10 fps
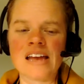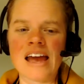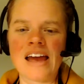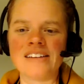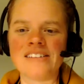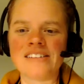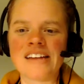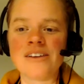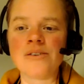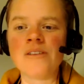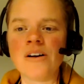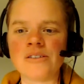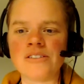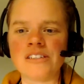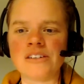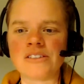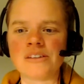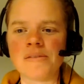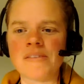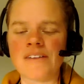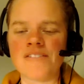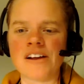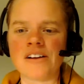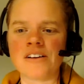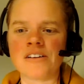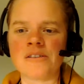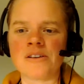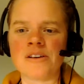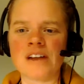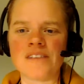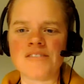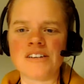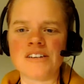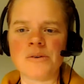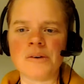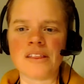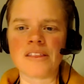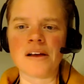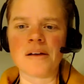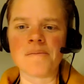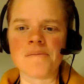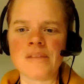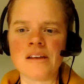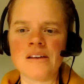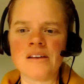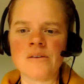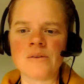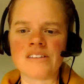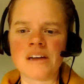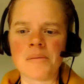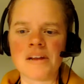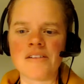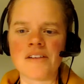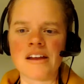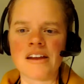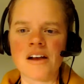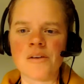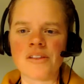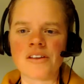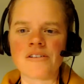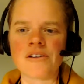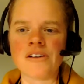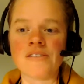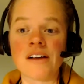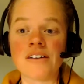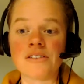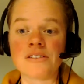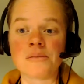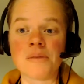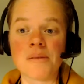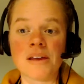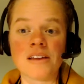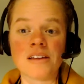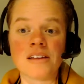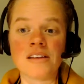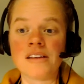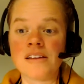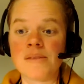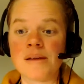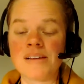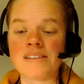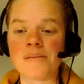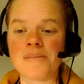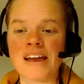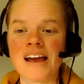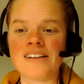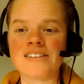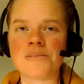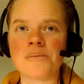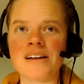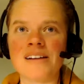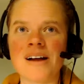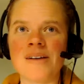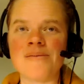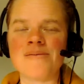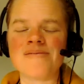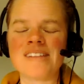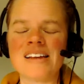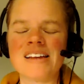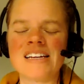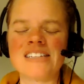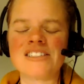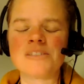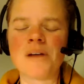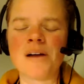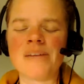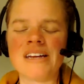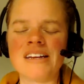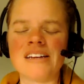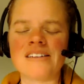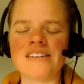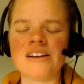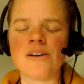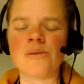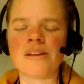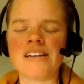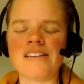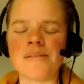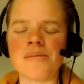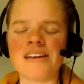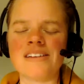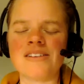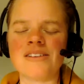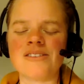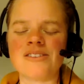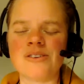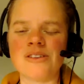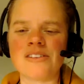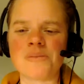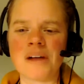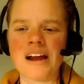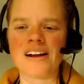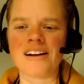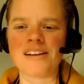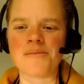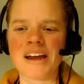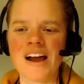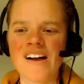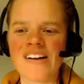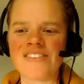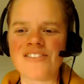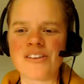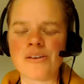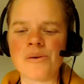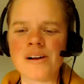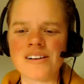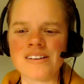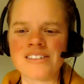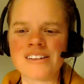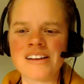And who knows, some of that fear could have to do with what's happening right now with the coronavirus, or maybe something else. But it just brought me, really deeply to this prayer in my heart for the world.